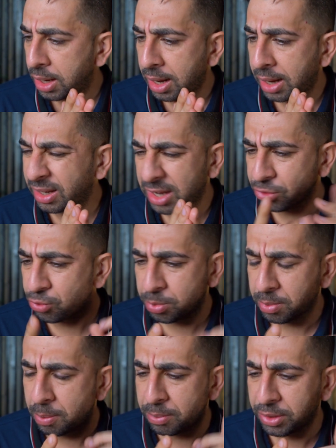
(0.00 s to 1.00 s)
I can't
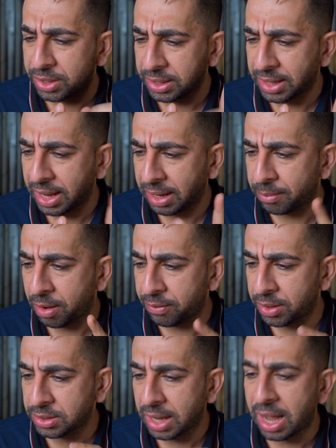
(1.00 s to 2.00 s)
remember the name of
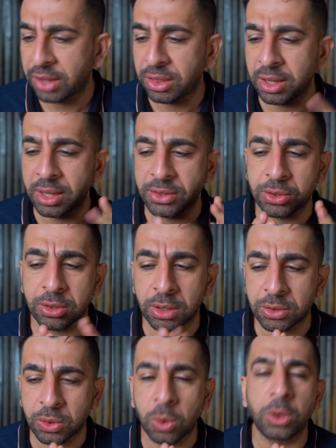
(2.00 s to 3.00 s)
it. I think
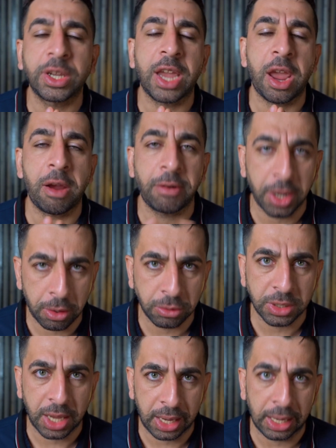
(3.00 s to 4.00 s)
it's called
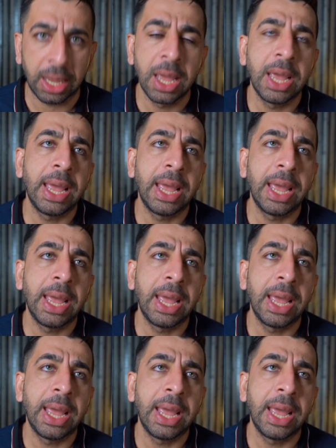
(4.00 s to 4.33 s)
Karaoke.